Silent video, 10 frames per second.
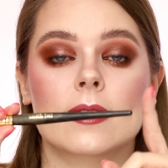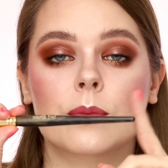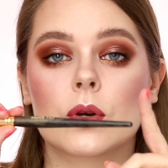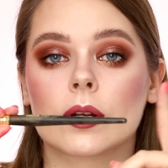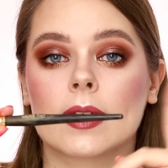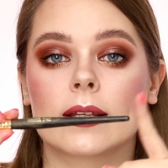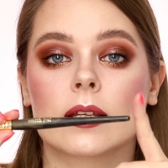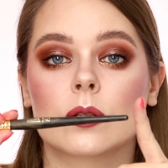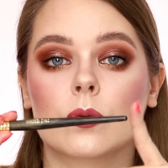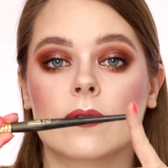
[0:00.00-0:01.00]

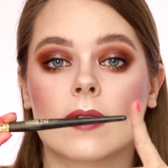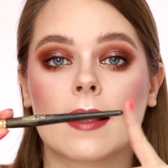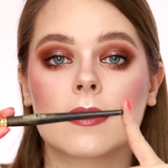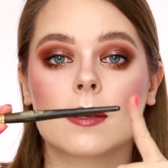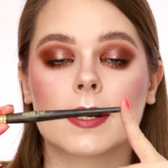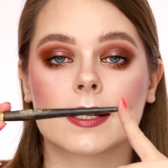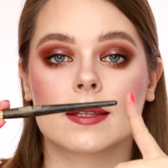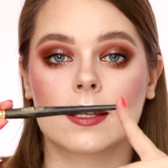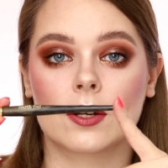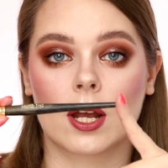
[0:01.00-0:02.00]
impregnated with
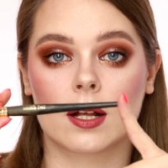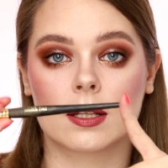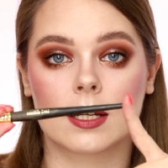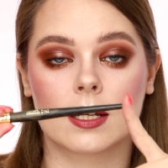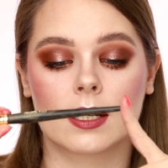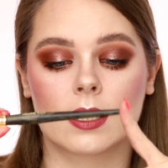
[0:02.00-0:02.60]
antibacterial